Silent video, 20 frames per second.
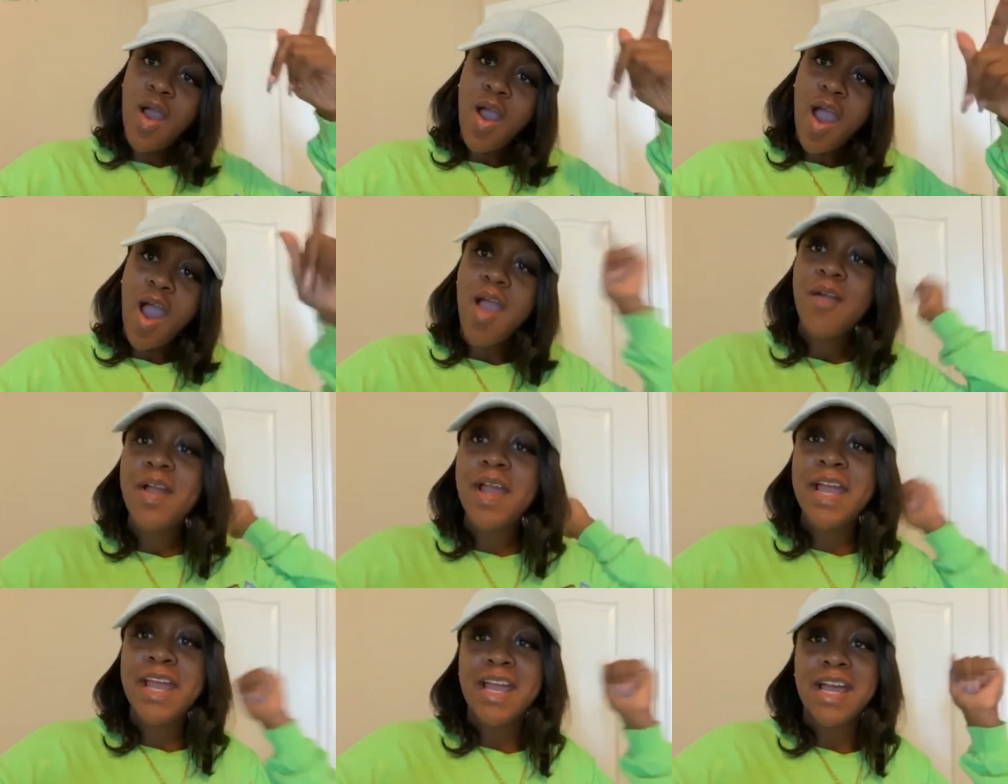All
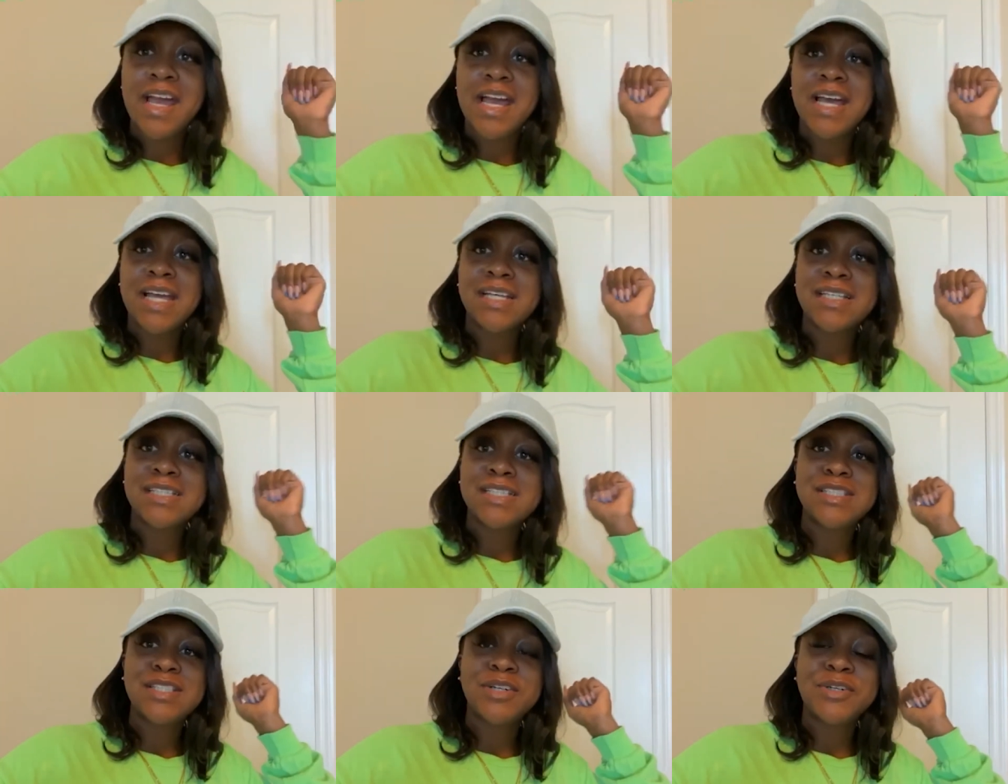right
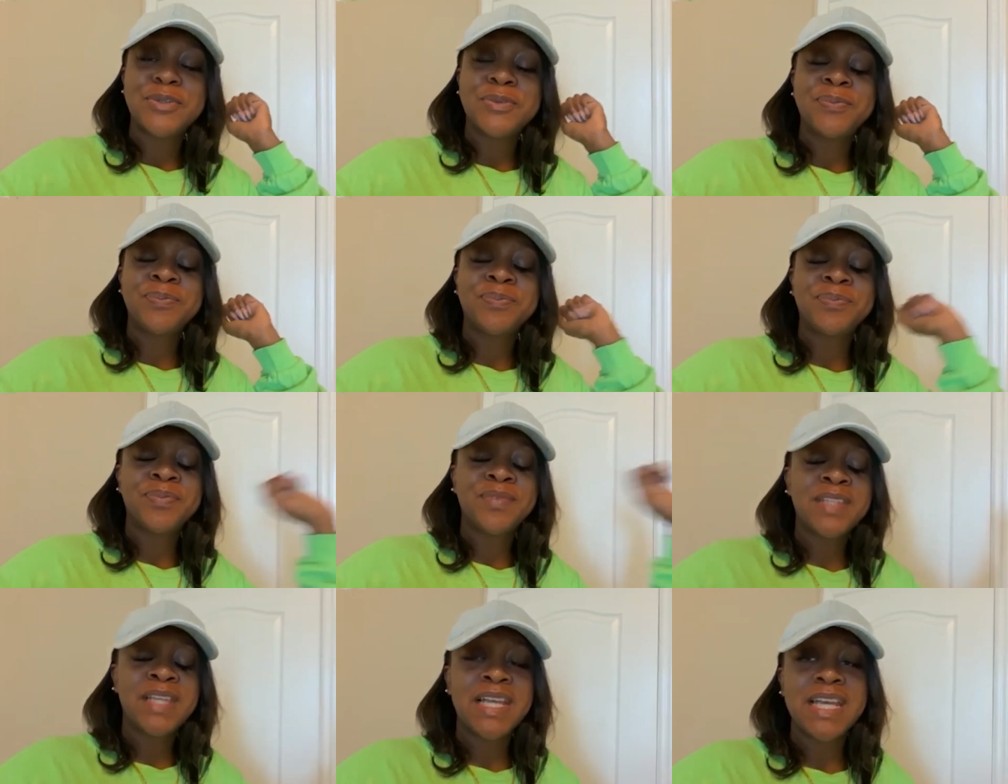guys, so
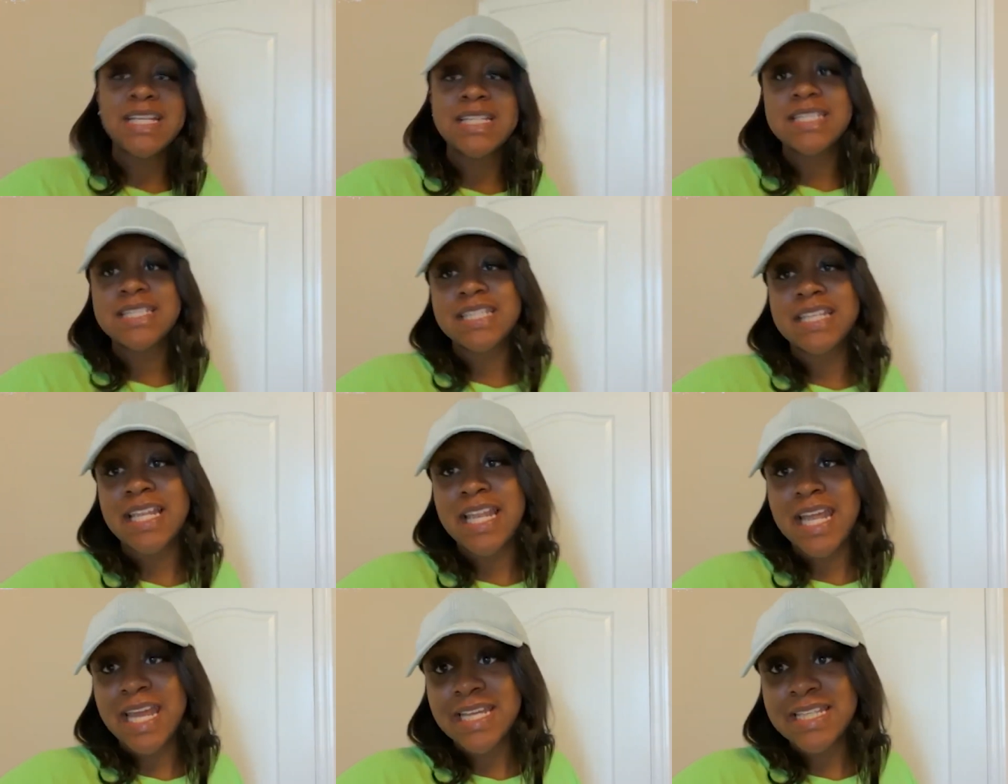it's the
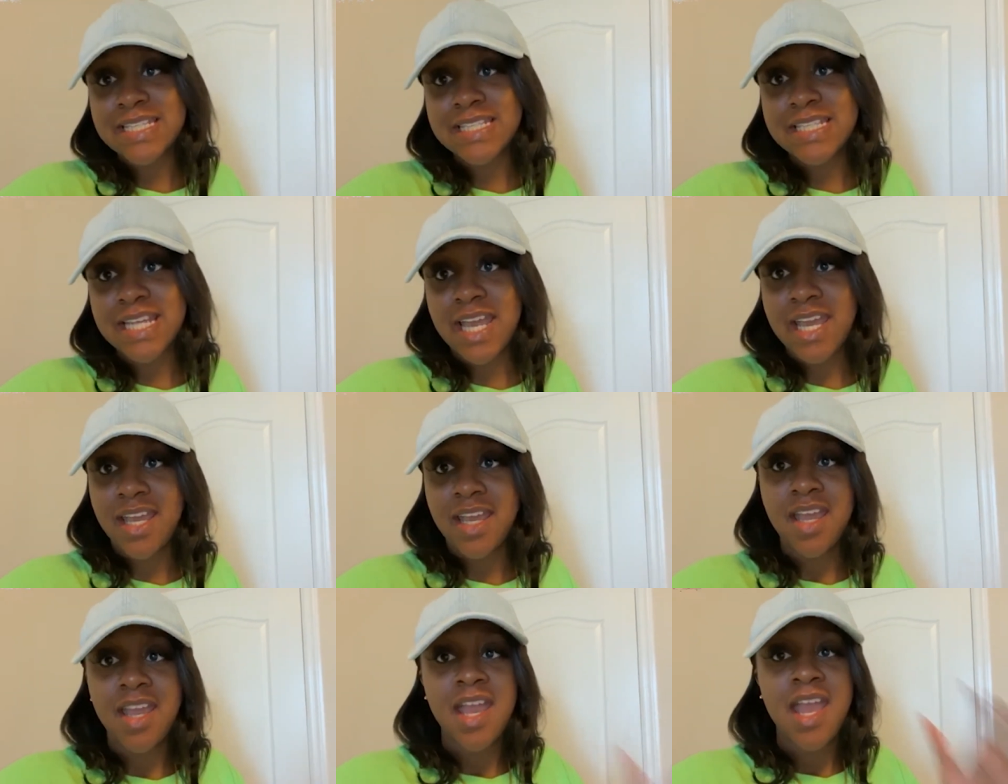next
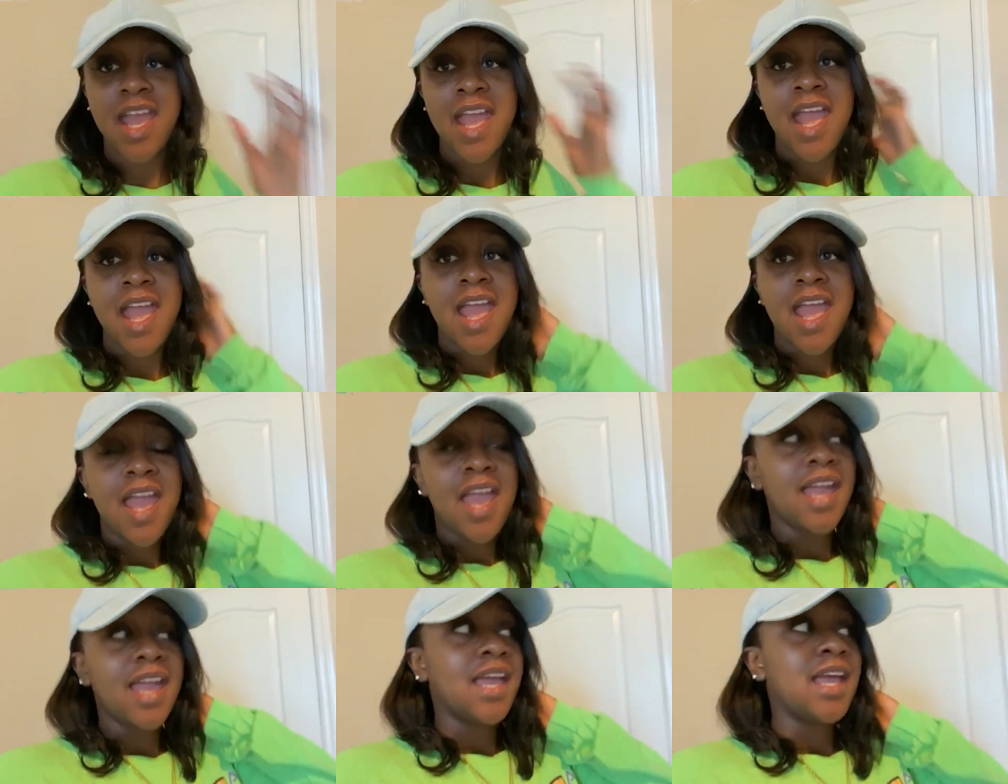day
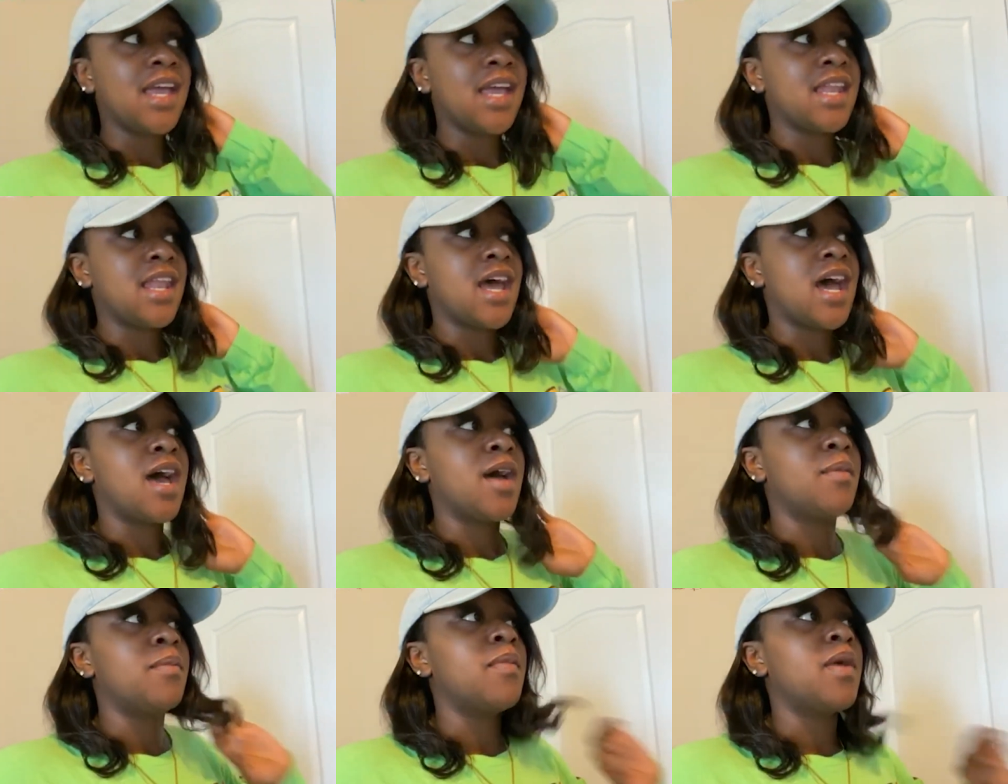and
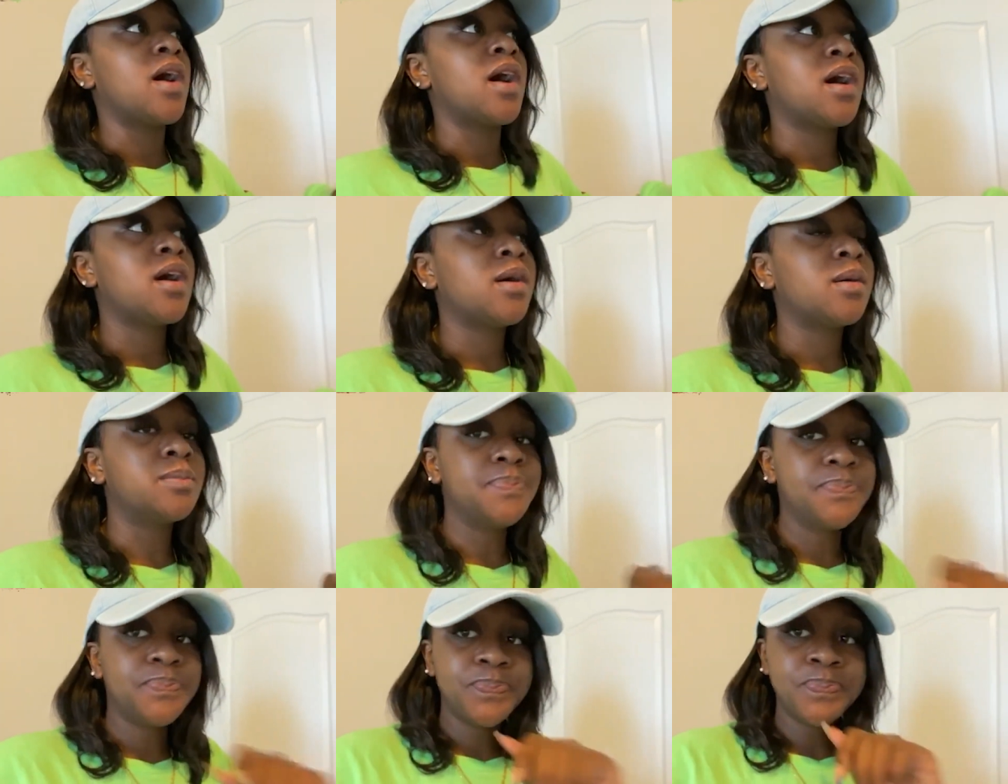I'm
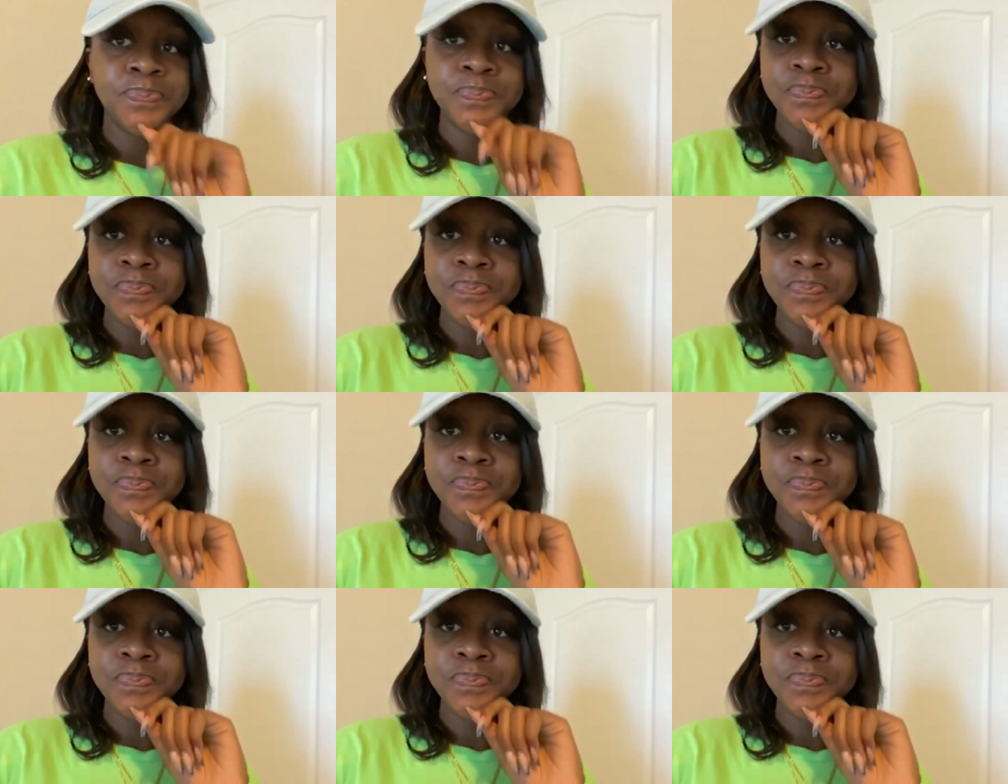up